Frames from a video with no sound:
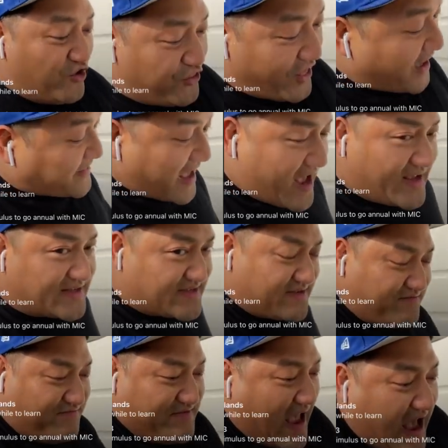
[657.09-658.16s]
You think that
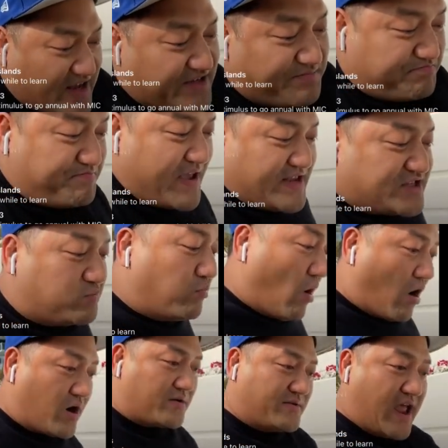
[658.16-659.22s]
is that is being
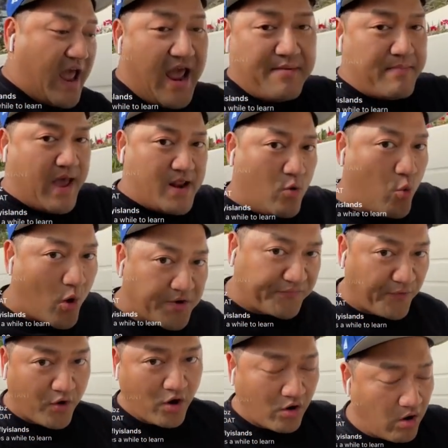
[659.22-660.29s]
smart? Hey man, it
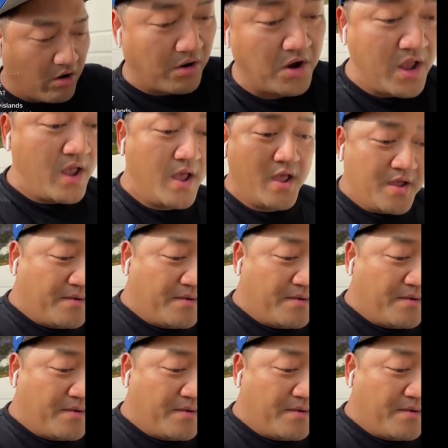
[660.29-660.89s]
works for her.